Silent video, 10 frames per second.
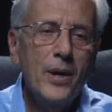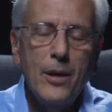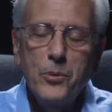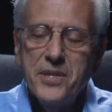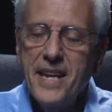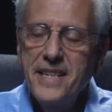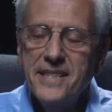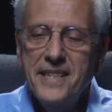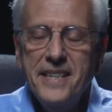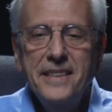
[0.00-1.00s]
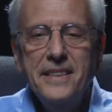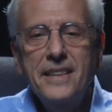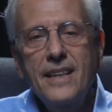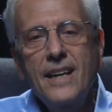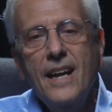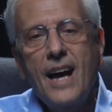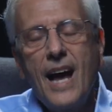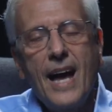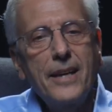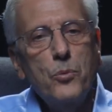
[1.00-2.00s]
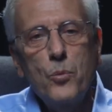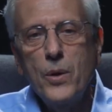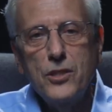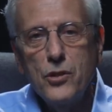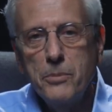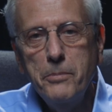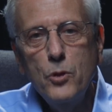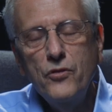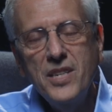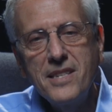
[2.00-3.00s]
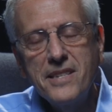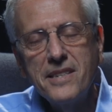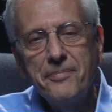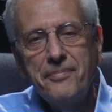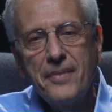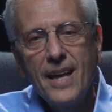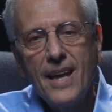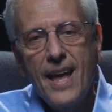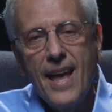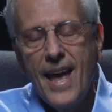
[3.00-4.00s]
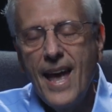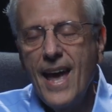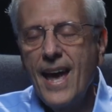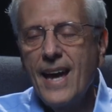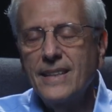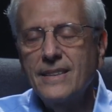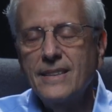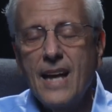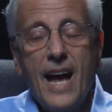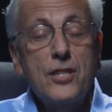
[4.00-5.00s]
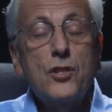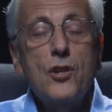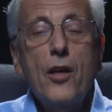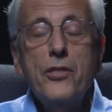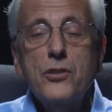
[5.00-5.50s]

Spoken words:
when I was 18, I went to the movies and I saw